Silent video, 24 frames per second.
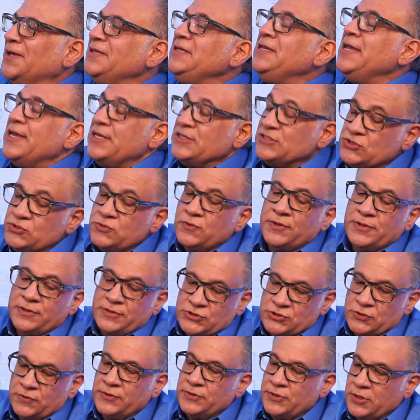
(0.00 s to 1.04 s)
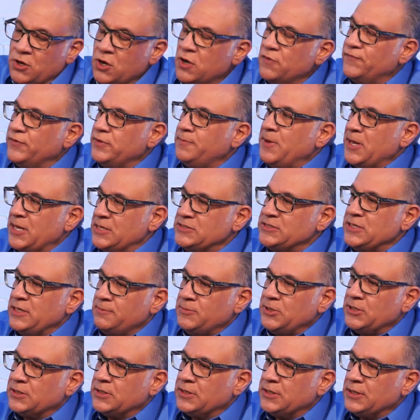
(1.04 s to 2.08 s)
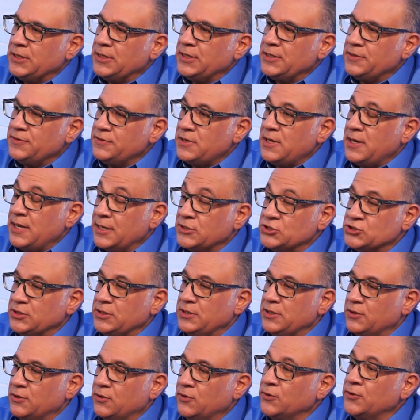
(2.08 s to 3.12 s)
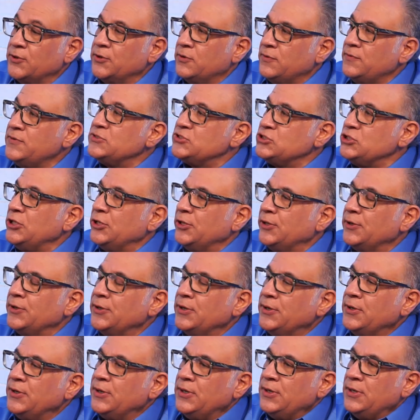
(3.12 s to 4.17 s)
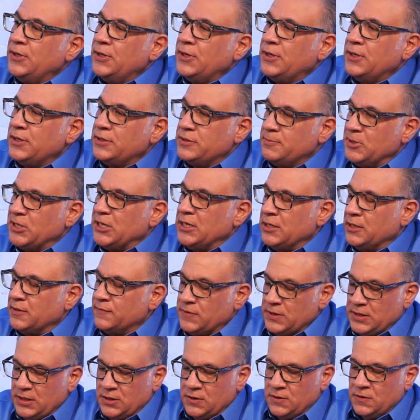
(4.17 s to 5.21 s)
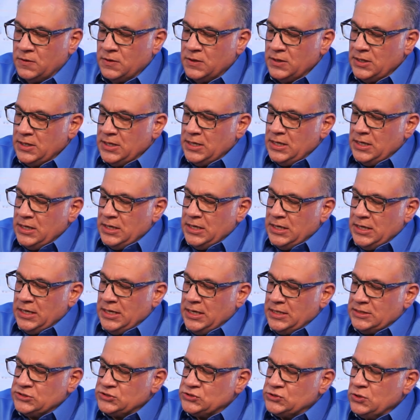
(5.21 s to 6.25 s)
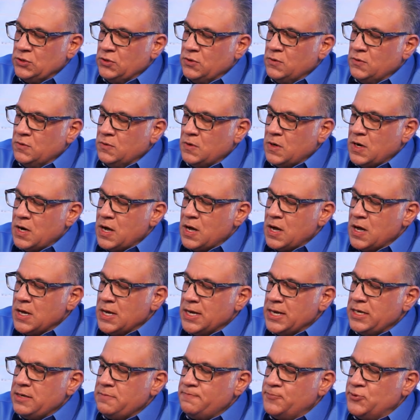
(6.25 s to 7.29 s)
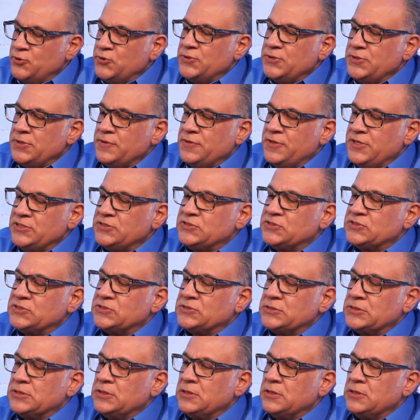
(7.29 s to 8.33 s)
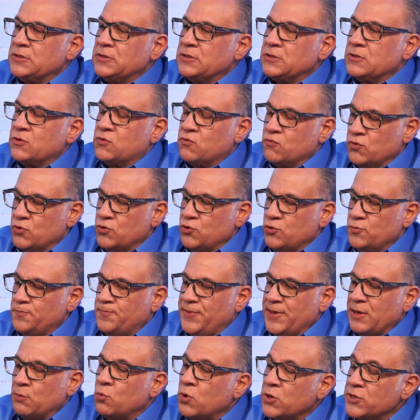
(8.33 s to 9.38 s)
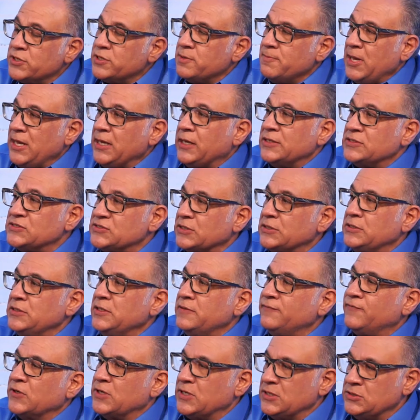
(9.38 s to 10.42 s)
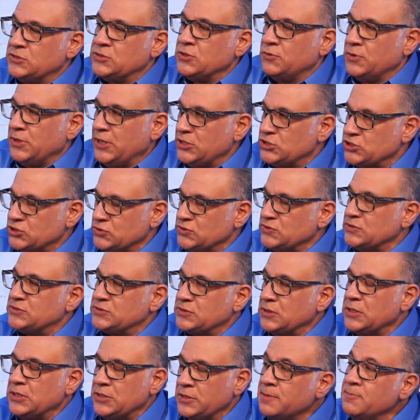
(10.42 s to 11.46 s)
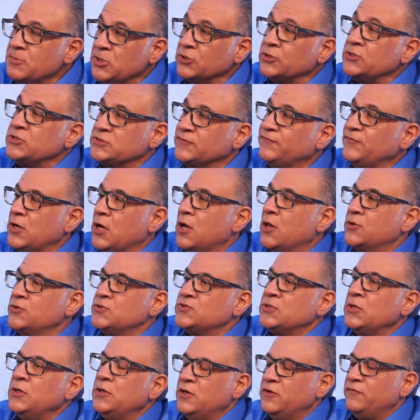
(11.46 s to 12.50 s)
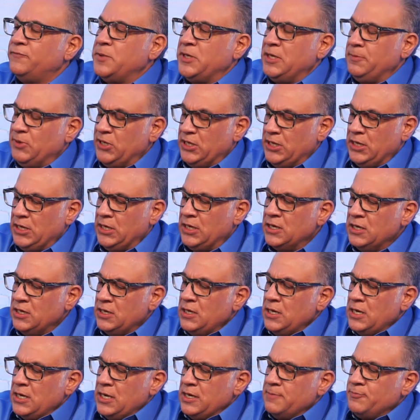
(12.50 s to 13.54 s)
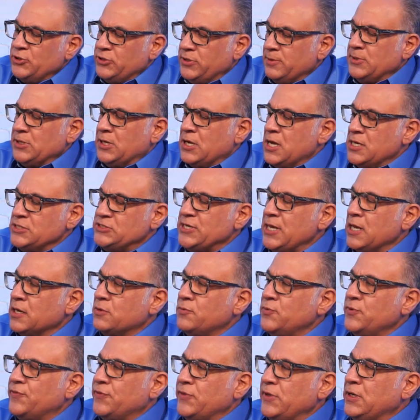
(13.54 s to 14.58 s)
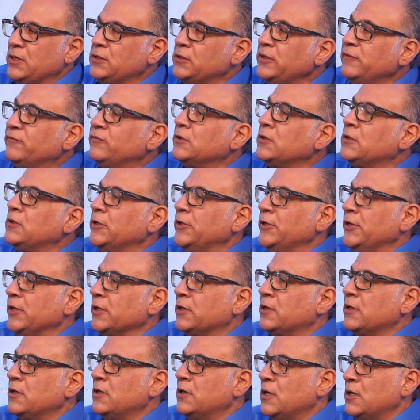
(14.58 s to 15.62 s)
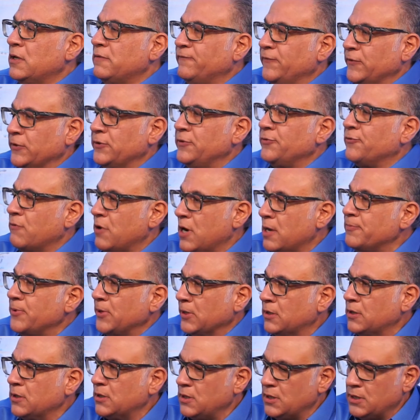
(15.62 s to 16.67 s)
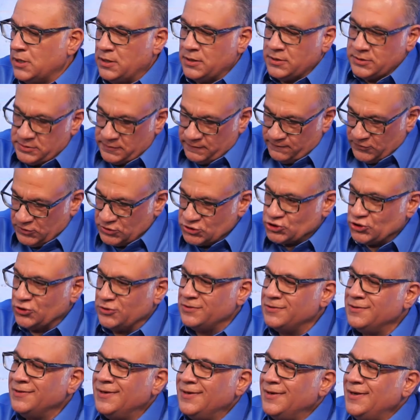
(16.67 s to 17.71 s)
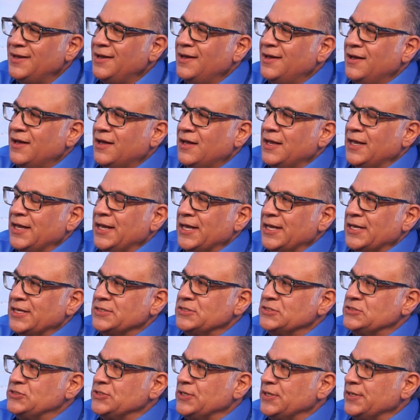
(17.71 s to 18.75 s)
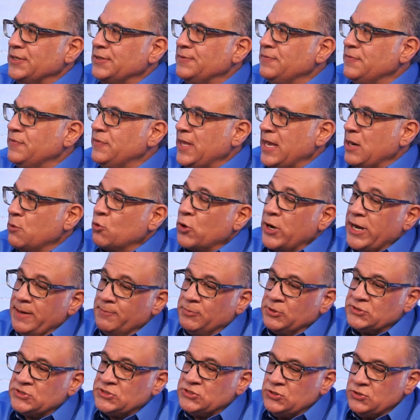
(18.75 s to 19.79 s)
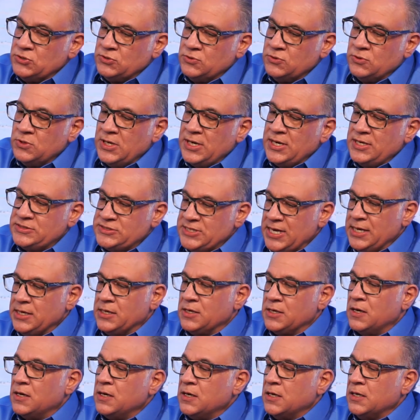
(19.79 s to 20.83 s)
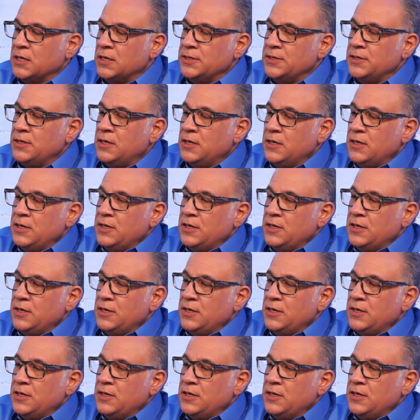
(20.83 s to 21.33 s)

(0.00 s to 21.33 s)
Yes, during during the COVID pandemic, uh, actually earlier in this year, uh, the beginning of the year, and so I put this group that wanted to make a significant donations in the millions of dollars of PPE and put them in contact with the Cleveland Clinic uh, philanthropic uh, division, and uh, they were able to take on.